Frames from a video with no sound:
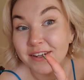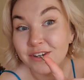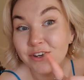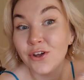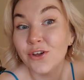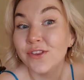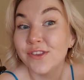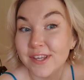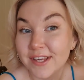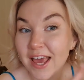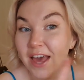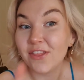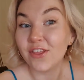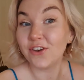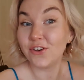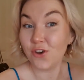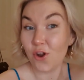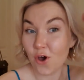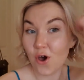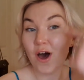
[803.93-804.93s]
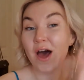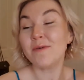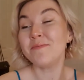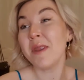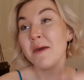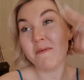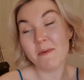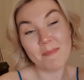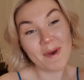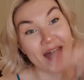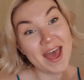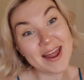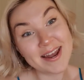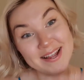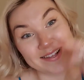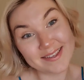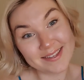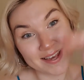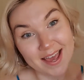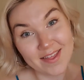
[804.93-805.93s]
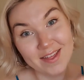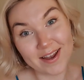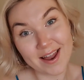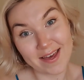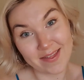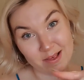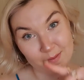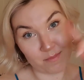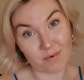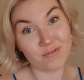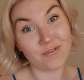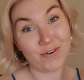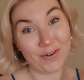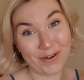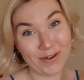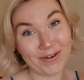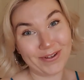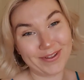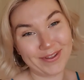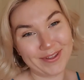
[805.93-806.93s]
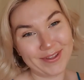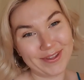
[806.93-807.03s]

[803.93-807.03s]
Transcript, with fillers: not together. Not, I've never paired it together like this before.